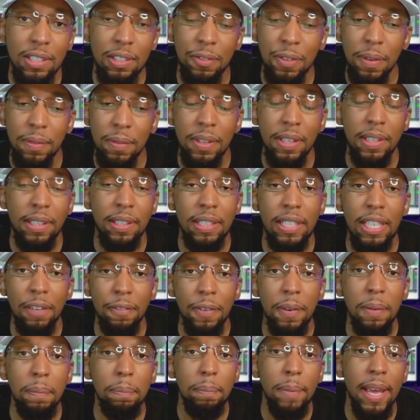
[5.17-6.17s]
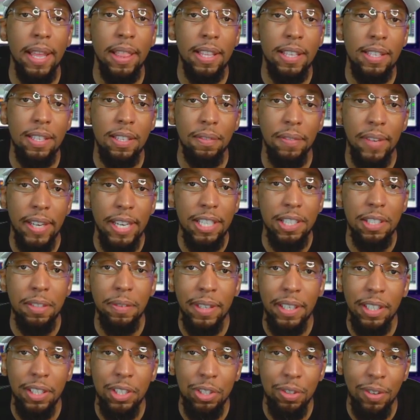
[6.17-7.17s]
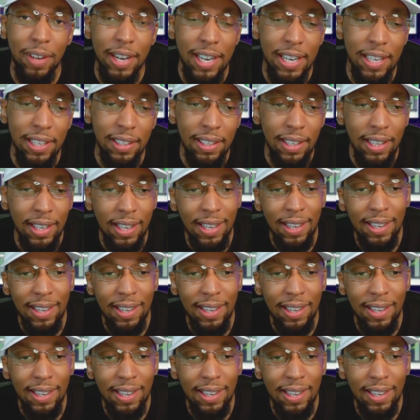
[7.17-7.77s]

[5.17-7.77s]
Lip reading: from the different methods of entering a trade,